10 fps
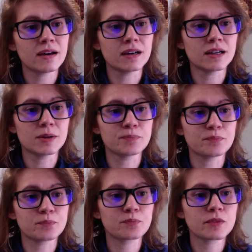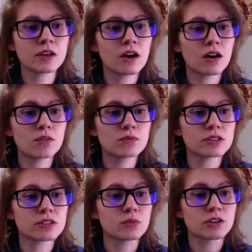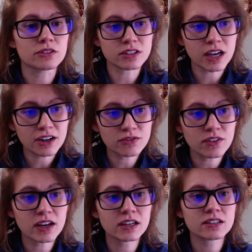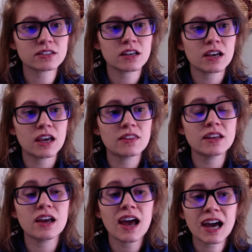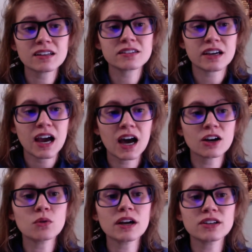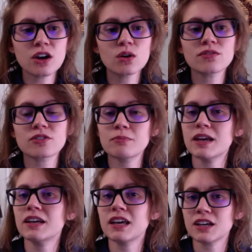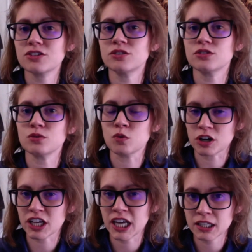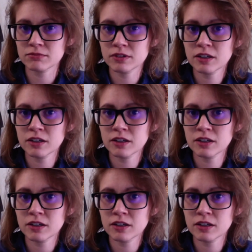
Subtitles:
Um, let's see, what are the side effects? And then ask, how do I know if the medications are working?